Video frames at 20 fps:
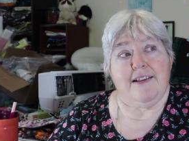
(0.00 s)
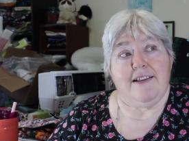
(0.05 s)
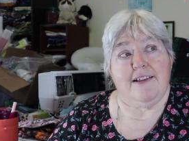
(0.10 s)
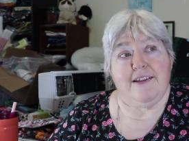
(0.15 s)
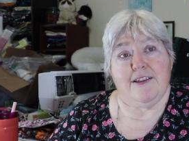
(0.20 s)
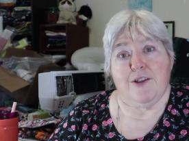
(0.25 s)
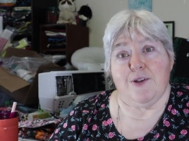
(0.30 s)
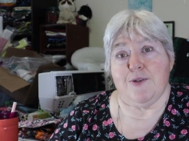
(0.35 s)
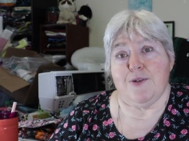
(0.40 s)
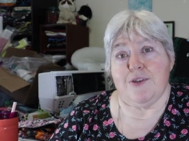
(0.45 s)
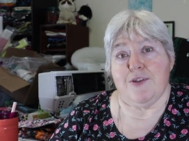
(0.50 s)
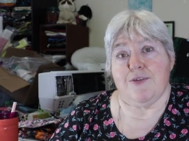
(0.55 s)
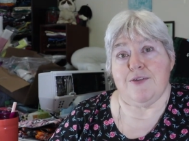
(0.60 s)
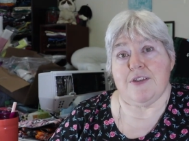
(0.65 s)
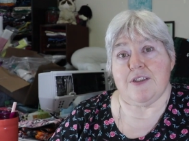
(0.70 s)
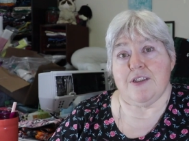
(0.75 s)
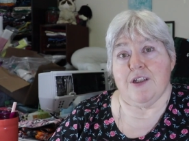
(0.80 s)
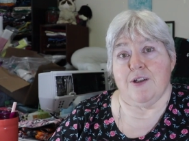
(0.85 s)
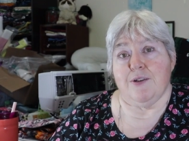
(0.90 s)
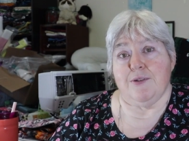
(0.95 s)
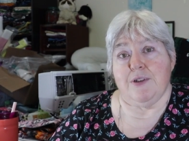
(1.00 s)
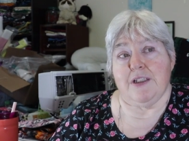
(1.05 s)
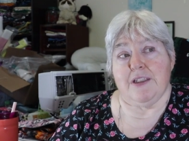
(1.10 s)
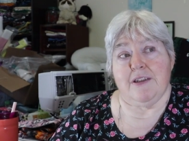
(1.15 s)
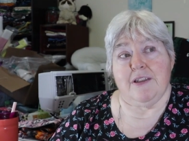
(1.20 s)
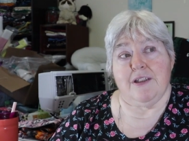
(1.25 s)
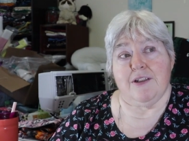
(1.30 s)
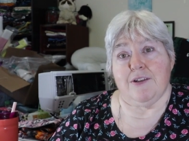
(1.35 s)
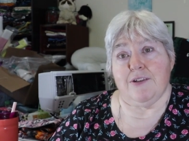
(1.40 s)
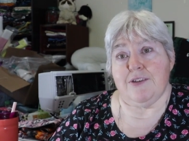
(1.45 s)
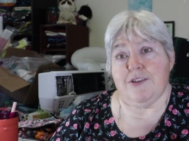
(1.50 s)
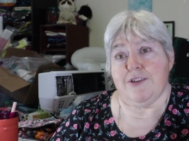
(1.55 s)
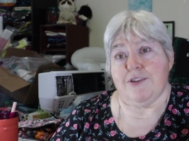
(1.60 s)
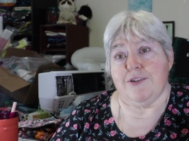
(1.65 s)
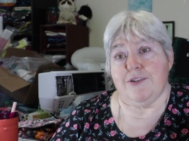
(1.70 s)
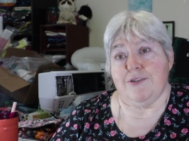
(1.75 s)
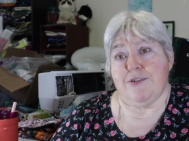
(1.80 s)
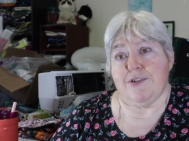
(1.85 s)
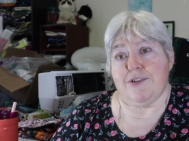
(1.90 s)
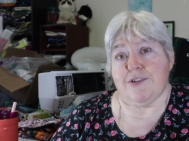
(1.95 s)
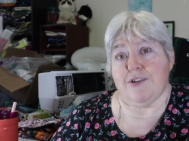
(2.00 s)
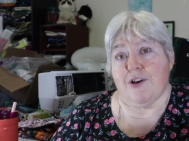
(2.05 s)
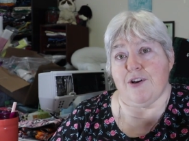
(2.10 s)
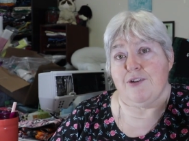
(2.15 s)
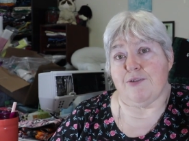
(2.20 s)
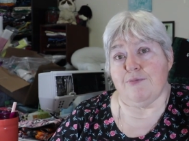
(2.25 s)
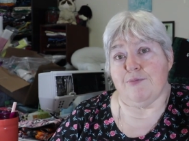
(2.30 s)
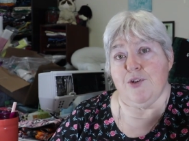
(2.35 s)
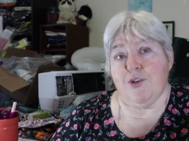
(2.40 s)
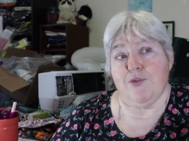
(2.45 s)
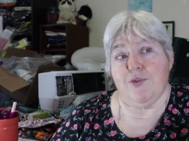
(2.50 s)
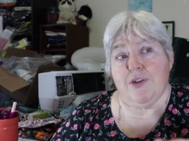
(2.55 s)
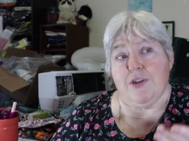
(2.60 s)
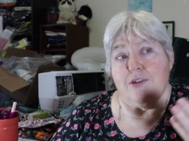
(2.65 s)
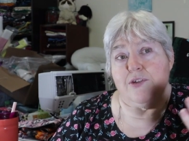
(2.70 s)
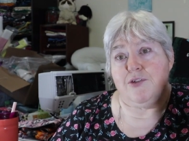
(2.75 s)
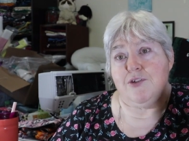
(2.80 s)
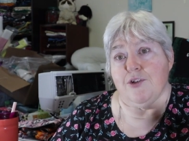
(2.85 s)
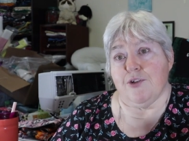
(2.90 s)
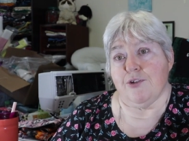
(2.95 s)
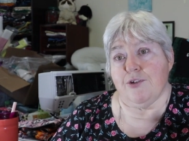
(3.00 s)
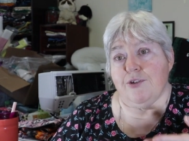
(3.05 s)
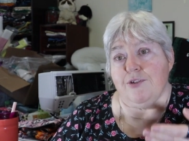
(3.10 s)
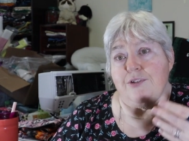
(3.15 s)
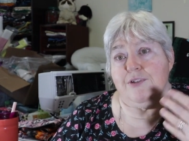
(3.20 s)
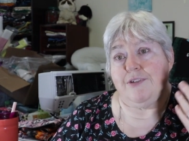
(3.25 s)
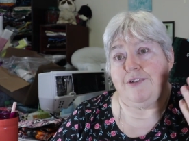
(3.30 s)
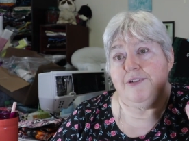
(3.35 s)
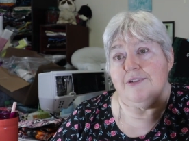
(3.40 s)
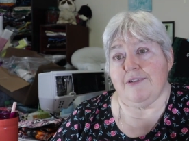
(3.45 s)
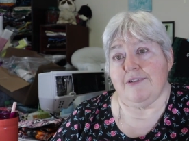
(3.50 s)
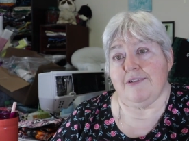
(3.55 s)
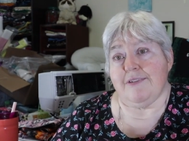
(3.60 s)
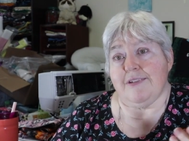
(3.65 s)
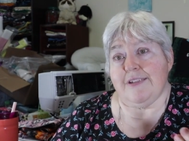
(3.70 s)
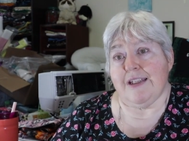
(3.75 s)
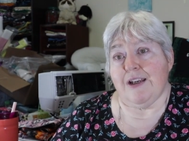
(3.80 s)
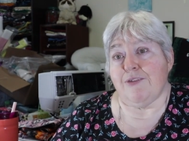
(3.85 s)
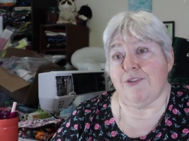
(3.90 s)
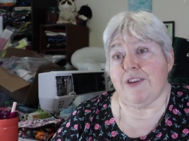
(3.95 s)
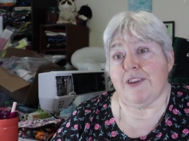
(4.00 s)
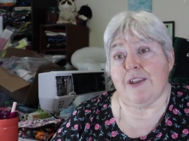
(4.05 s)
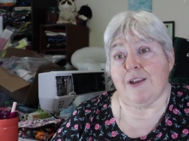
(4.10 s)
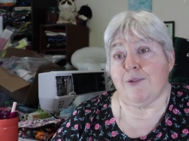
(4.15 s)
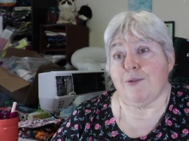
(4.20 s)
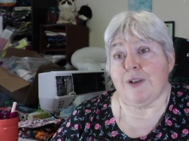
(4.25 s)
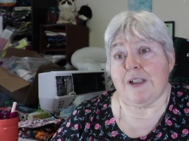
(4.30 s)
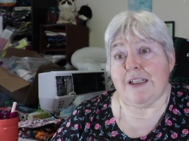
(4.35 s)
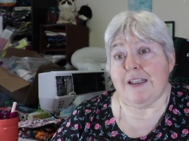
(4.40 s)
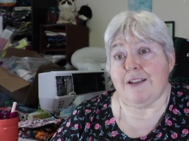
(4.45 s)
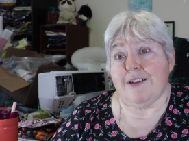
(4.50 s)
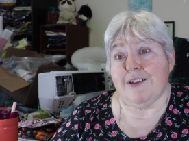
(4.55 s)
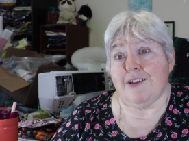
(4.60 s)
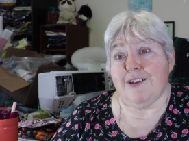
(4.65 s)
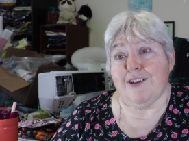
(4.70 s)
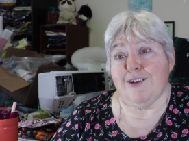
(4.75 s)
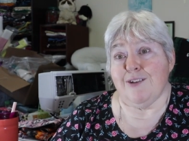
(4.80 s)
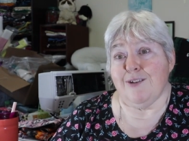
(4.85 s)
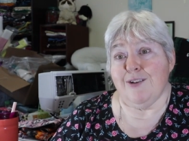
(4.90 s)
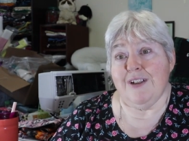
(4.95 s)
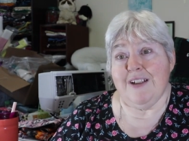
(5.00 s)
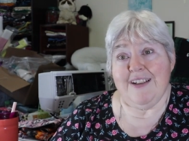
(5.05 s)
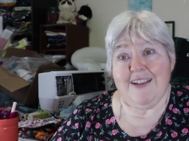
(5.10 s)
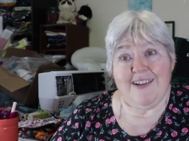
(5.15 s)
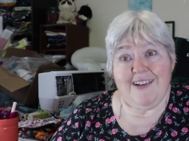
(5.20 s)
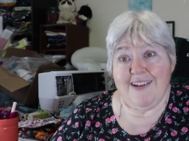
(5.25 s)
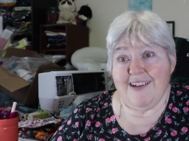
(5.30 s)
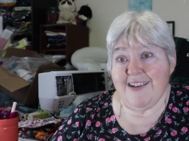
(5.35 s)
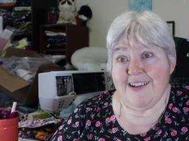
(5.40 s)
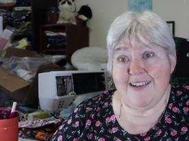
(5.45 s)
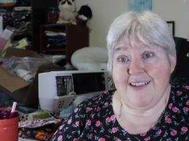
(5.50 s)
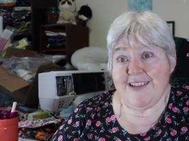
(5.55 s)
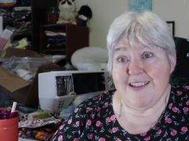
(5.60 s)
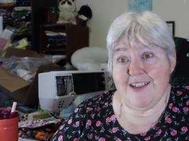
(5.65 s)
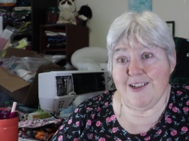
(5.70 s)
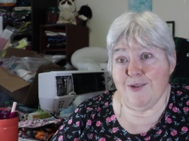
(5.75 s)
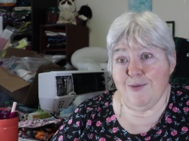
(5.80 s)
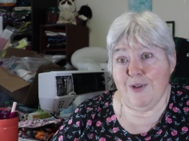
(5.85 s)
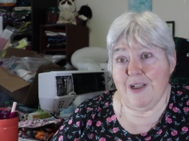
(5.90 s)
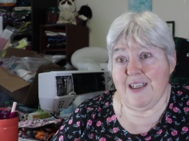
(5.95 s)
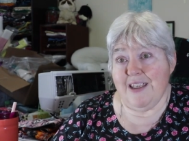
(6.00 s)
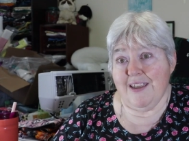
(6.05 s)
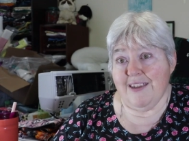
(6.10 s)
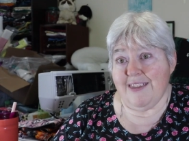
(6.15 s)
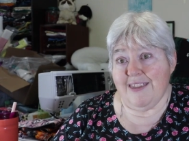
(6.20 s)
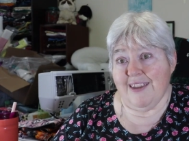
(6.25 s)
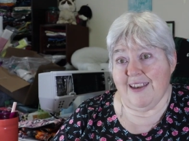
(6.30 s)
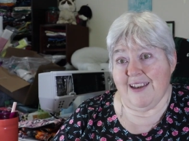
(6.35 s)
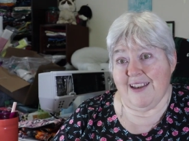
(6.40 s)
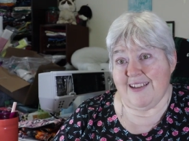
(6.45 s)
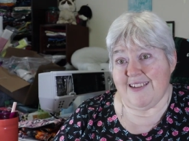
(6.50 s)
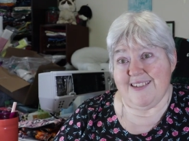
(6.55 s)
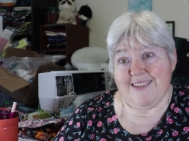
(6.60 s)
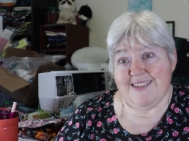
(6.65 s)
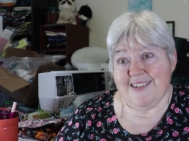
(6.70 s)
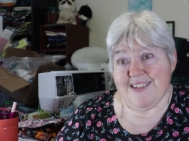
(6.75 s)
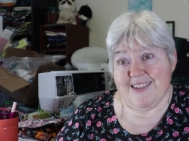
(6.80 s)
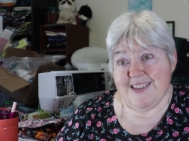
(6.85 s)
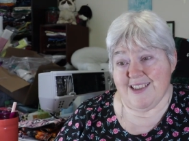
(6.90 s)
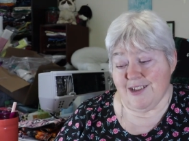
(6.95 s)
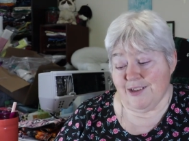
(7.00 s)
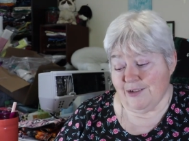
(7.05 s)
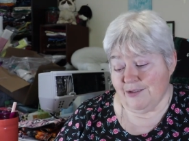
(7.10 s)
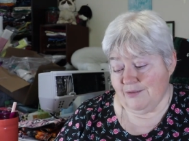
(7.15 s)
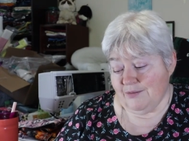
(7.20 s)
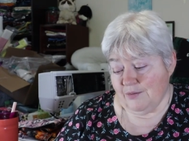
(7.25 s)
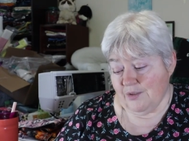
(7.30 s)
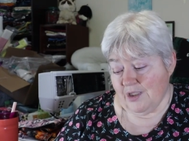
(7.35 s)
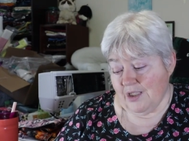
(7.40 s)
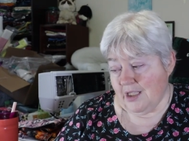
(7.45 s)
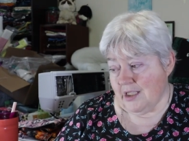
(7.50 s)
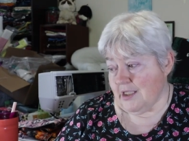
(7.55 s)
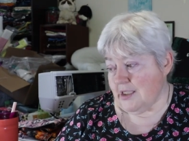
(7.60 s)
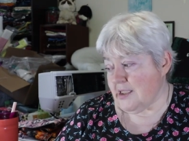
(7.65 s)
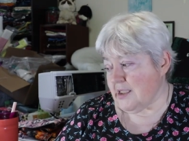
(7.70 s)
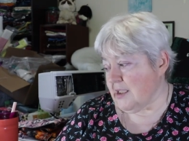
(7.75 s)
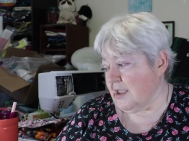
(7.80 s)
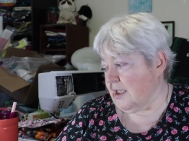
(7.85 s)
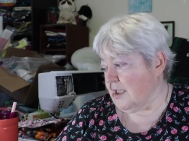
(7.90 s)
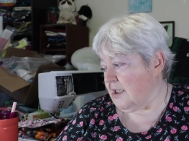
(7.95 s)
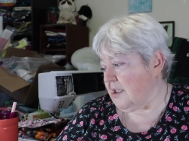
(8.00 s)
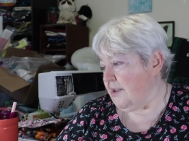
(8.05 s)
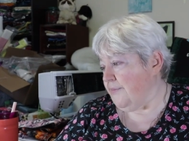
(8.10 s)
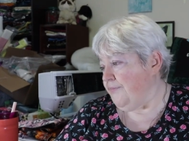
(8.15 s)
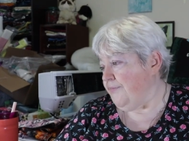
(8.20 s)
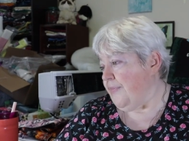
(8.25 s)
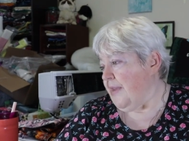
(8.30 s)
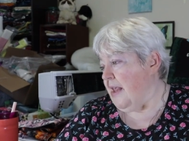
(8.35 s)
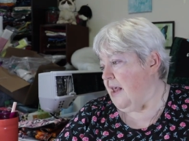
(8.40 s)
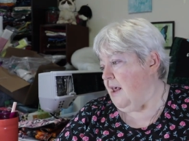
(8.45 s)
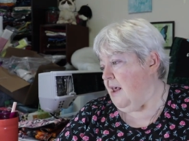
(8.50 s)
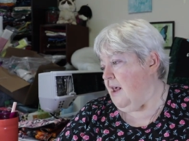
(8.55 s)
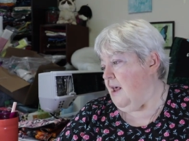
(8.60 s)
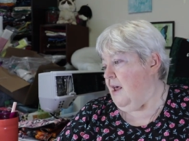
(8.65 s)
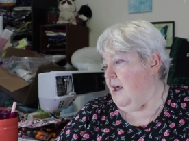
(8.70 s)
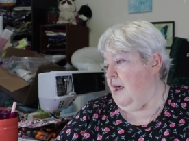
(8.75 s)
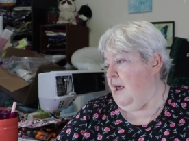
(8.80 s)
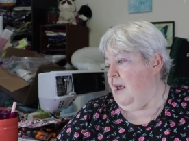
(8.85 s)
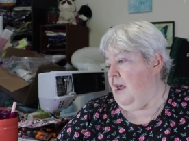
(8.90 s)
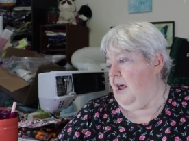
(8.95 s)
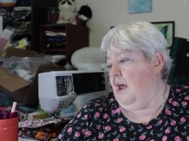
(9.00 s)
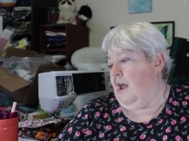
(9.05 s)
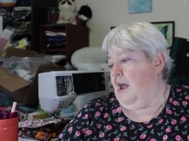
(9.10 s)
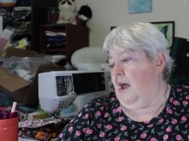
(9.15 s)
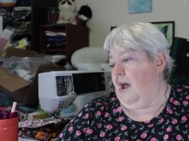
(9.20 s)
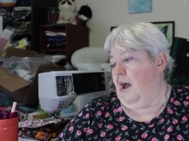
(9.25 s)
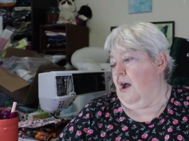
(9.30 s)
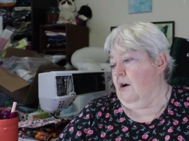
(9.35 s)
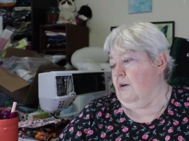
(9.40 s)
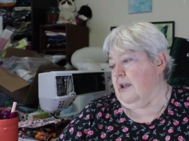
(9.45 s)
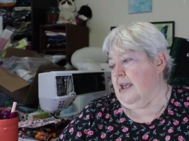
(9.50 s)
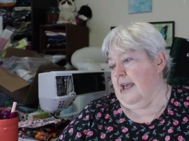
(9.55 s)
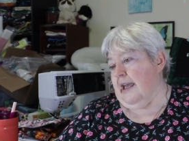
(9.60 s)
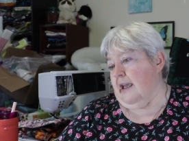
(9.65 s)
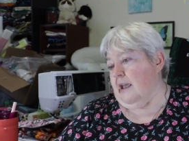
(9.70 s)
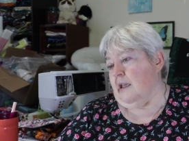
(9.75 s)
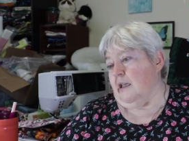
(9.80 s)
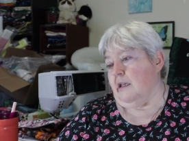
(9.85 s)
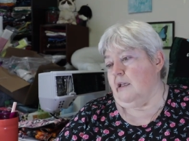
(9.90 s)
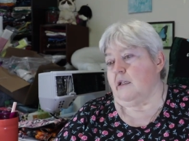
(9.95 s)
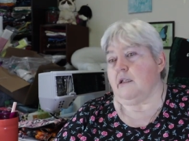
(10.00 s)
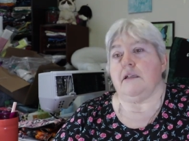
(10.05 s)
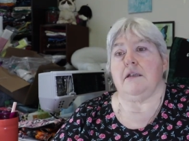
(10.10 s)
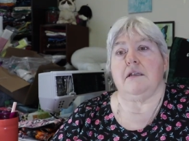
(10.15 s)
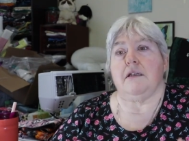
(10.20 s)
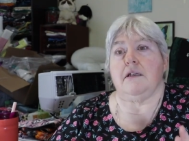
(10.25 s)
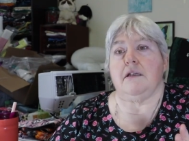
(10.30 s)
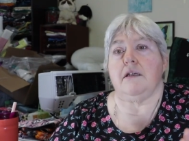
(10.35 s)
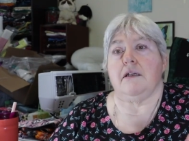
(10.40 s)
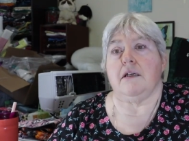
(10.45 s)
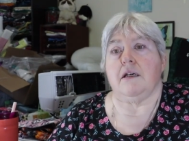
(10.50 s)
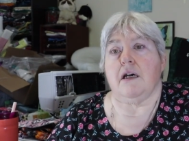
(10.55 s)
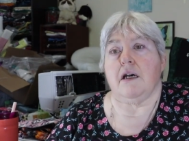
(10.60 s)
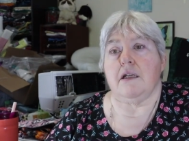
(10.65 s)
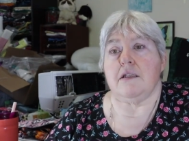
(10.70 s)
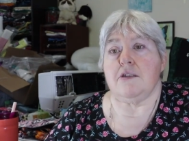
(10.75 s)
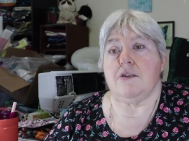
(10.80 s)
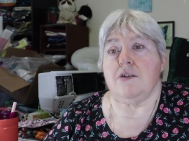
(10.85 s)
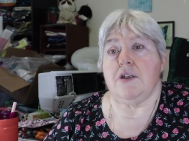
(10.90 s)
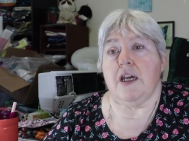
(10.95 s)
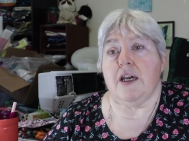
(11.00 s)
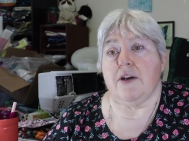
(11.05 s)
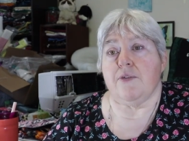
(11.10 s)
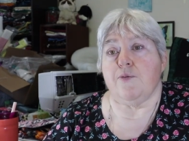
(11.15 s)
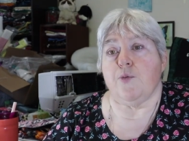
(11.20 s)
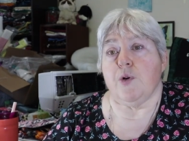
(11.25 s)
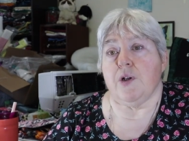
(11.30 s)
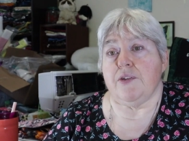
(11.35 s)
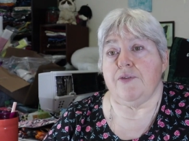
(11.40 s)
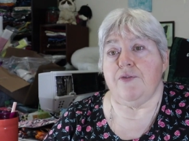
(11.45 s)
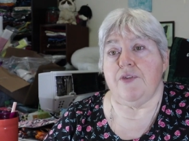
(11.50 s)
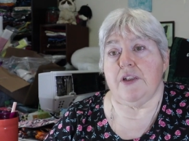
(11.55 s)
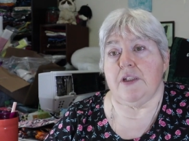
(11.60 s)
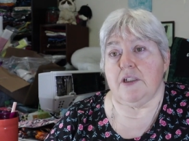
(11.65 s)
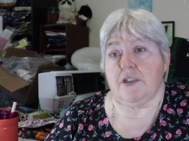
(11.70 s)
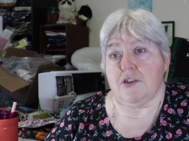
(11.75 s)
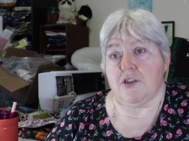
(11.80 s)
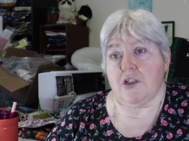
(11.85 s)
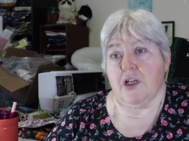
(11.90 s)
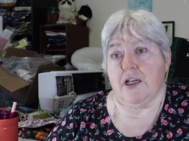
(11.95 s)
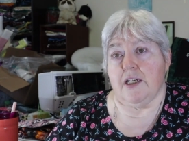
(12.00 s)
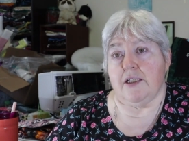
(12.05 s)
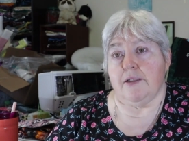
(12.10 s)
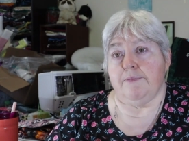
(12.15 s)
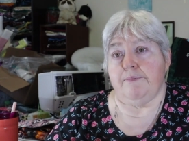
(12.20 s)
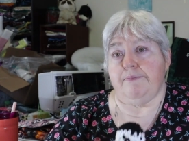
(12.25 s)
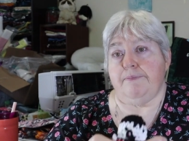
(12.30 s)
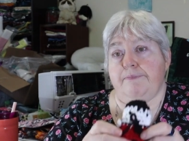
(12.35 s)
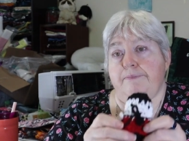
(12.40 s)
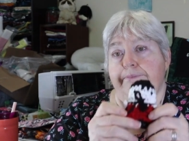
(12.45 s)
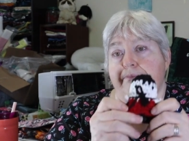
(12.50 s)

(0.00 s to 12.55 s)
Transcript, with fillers: loads of stone in there to start moving the dirt and everything we need to do until we get that. So we're kind of stuck. Okay, I do have one finished item,